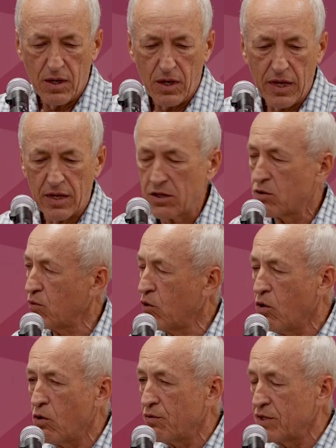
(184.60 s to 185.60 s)
And
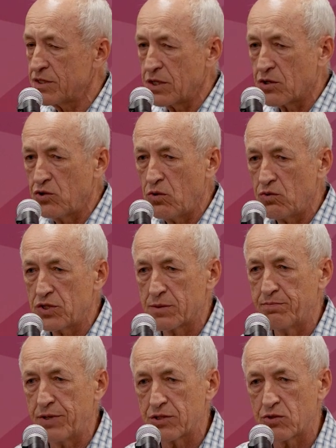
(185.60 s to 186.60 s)
all these technologies
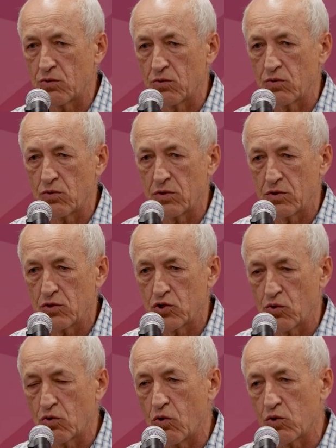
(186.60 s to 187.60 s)
based on
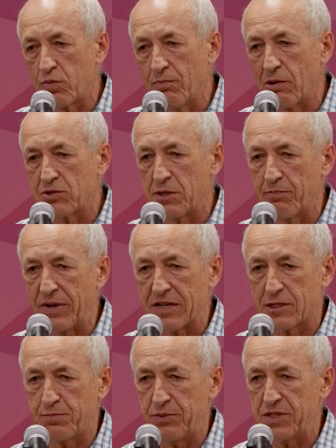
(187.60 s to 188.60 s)
so-called
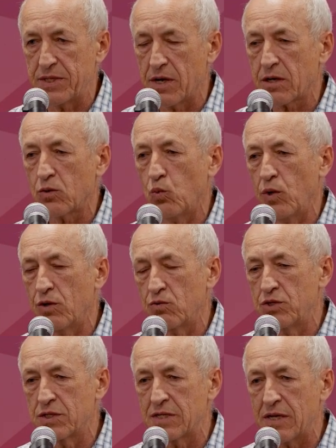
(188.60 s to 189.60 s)
multiplex PCR, where you
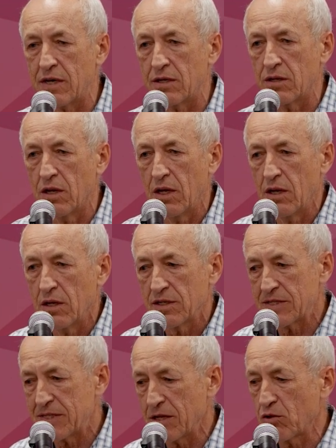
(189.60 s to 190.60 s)
design
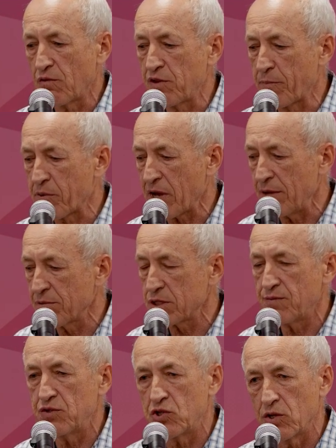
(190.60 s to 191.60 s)
set of the
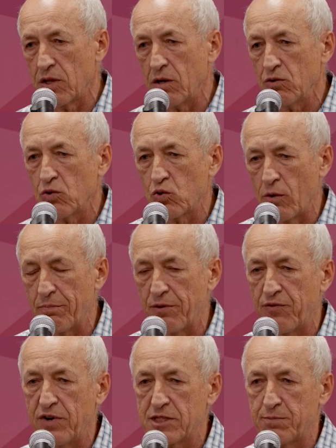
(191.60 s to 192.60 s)
primers which allow you to
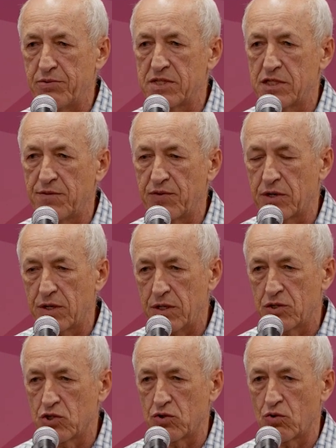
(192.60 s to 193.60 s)
amplify specific
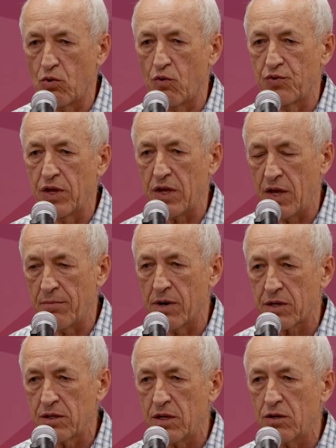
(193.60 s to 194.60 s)
region of the
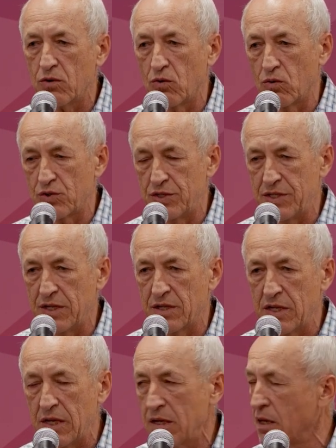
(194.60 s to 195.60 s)
mRNA or
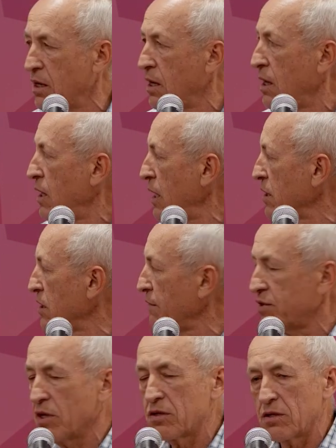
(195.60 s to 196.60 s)
DNA, and
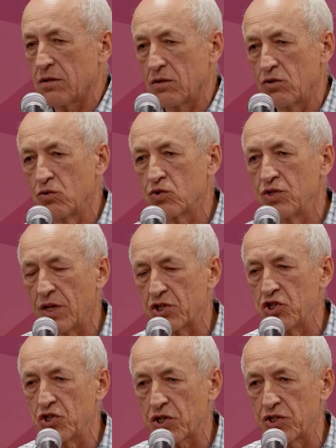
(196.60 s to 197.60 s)
after that use next
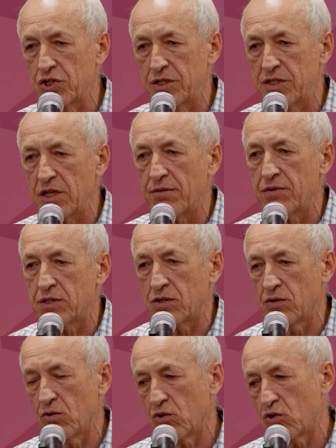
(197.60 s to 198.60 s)
generation sequence
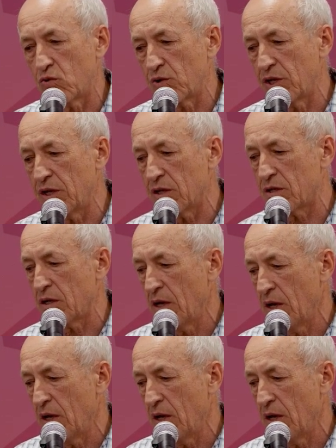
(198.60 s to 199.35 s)
in order to get